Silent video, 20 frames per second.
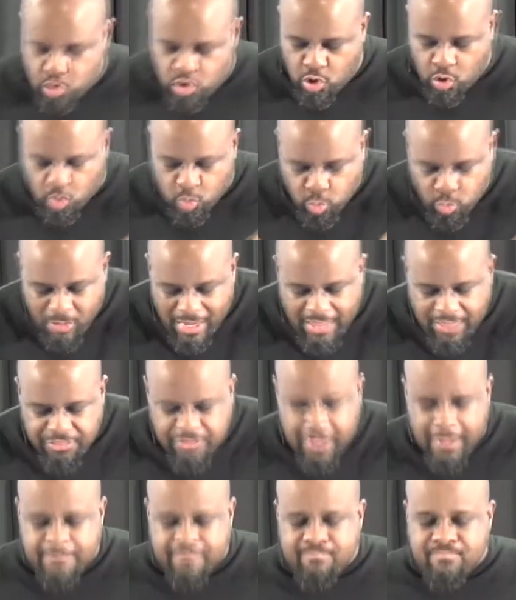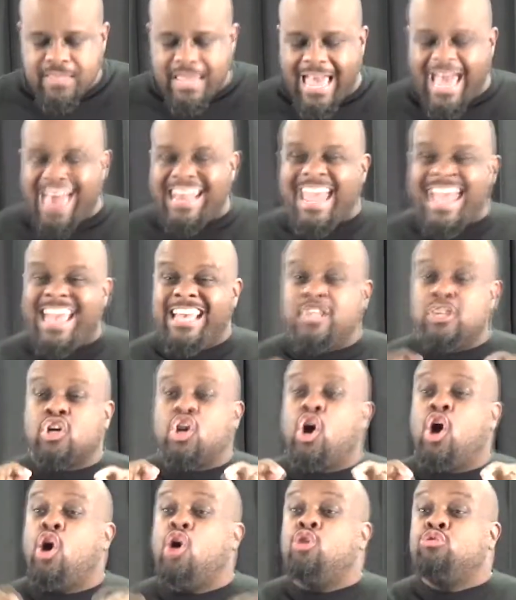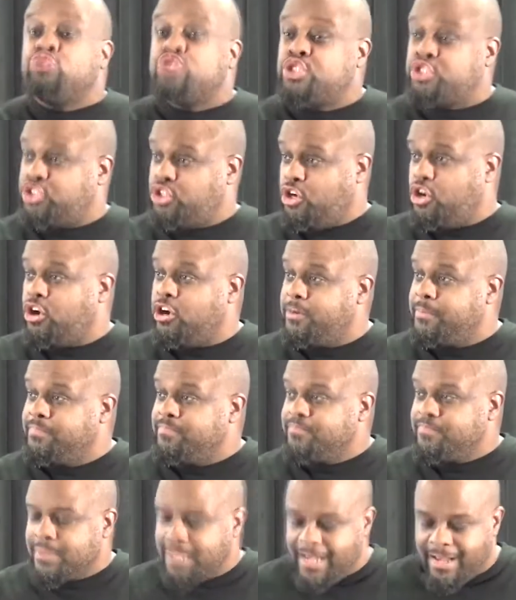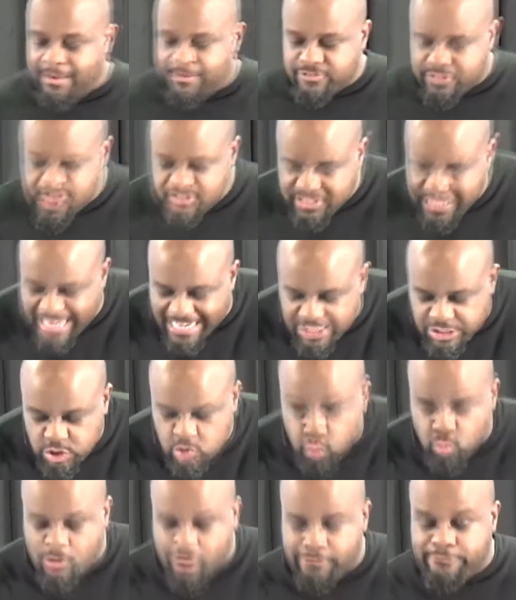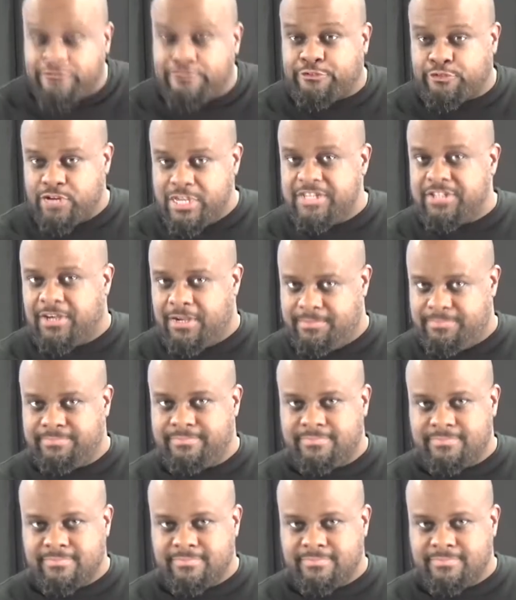Corinth had a culture of sexual freedom